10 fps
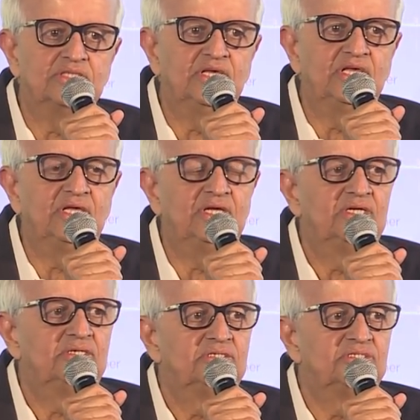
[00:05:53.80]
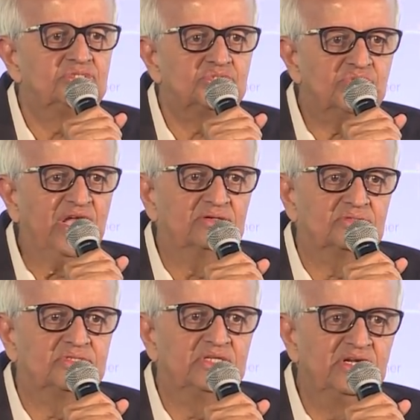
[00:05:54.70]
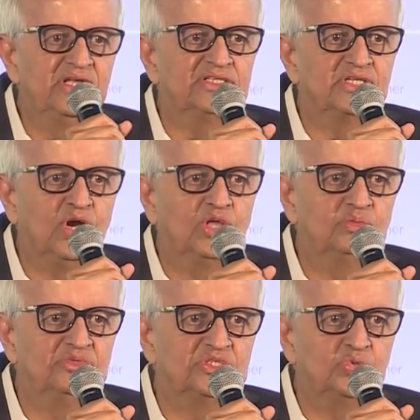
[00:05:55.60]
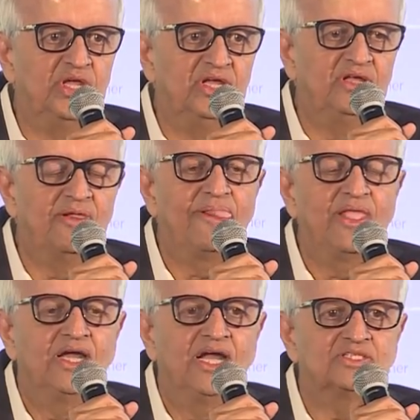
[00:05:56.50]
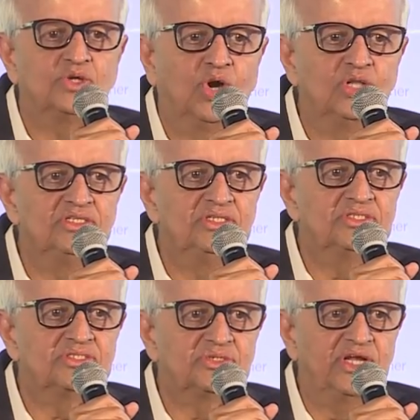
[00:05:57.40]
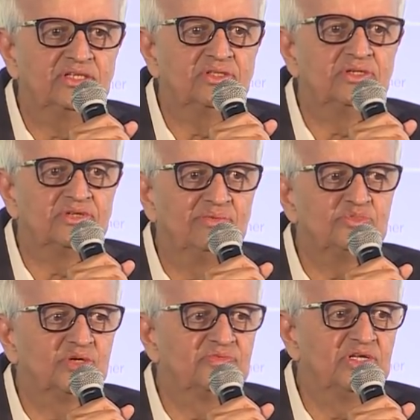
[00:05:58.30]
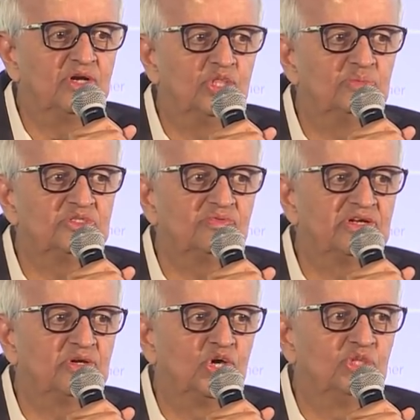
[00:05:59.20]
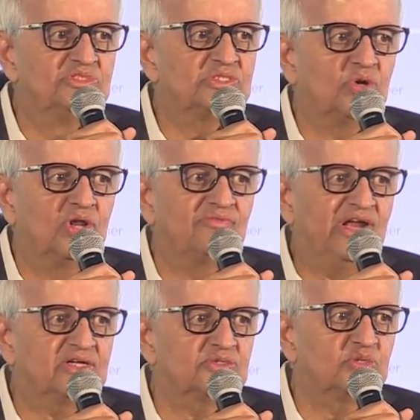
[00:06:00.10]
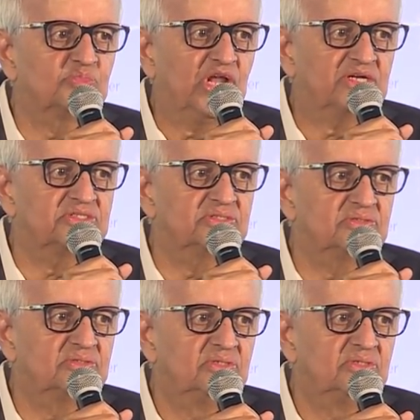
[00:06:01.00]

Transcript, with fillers: the strength, India's economy today has all the strength in terms of the economists, what economists call factors of production.